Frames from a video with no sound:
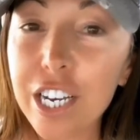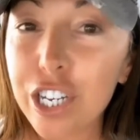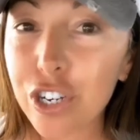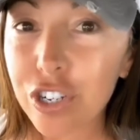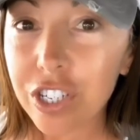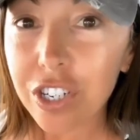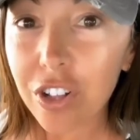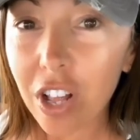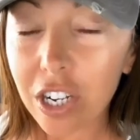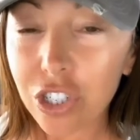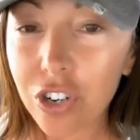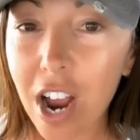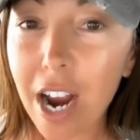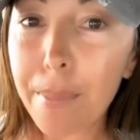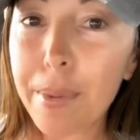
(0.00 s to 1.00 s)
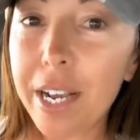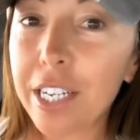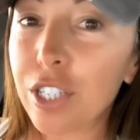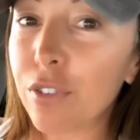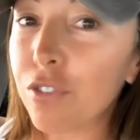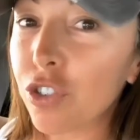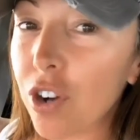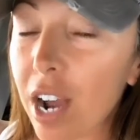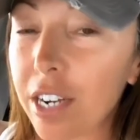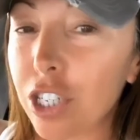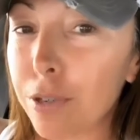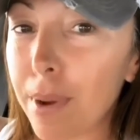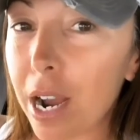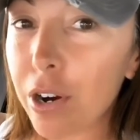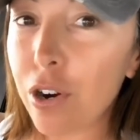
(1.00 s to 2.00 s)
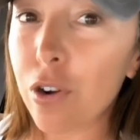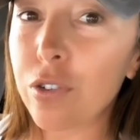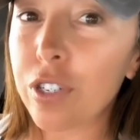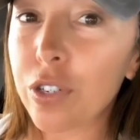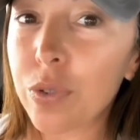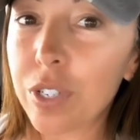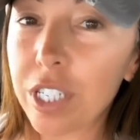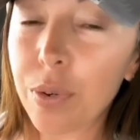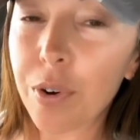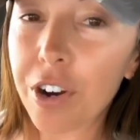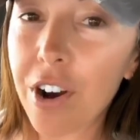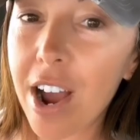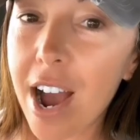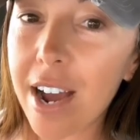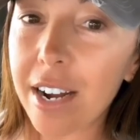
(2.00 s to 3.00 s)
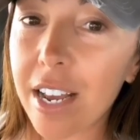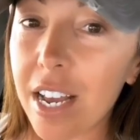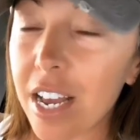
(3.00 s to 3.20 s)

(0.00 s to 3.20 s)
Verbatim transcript: you're still on track because you've tracked your macros and you see where you're at.